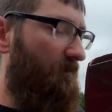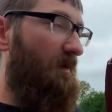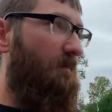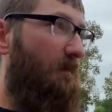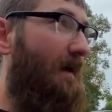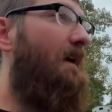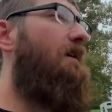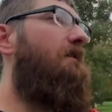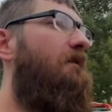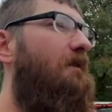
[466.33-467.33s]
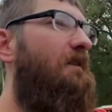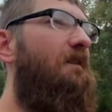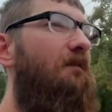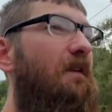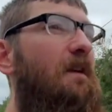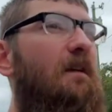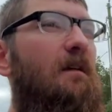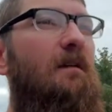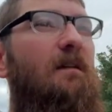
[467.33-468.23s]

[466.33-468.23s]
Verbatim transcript: be prepared for this event